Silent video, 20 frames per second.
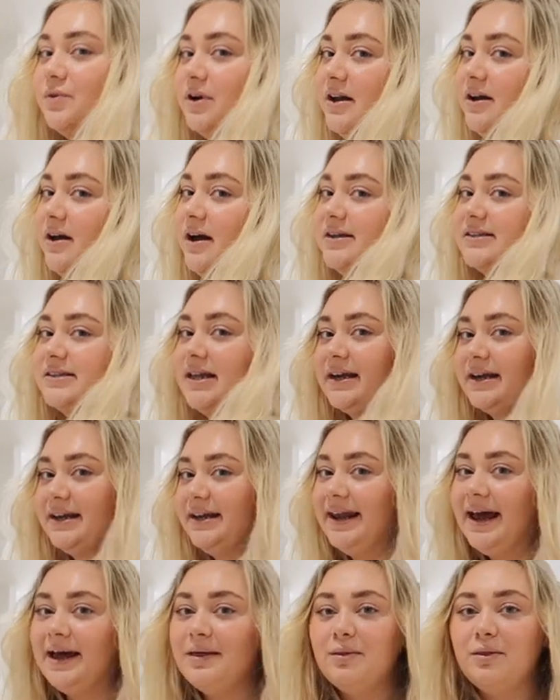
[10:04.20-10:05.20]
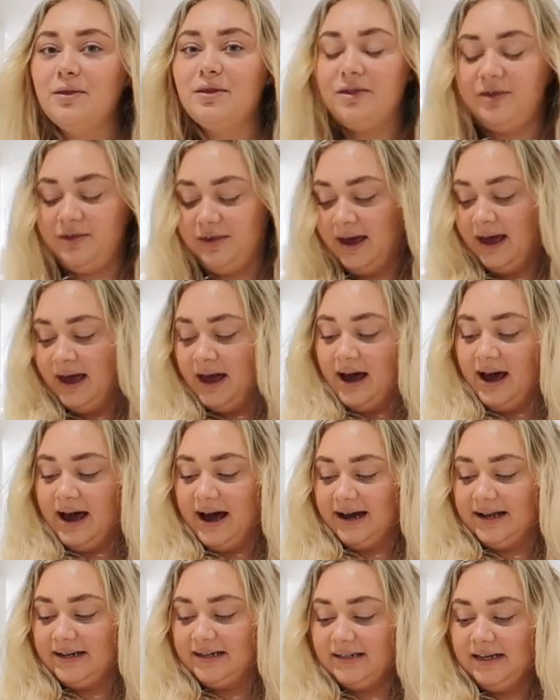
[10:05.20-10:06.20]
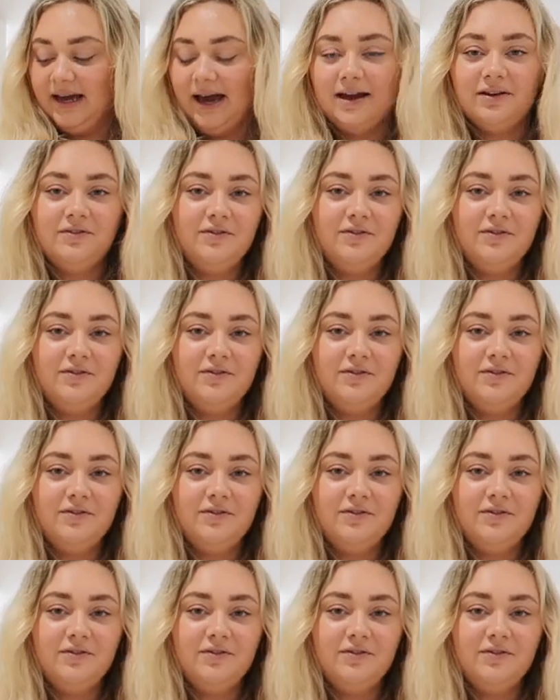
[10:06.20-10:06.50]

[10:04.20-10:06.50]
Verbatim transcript: a really nice like length. And yeah,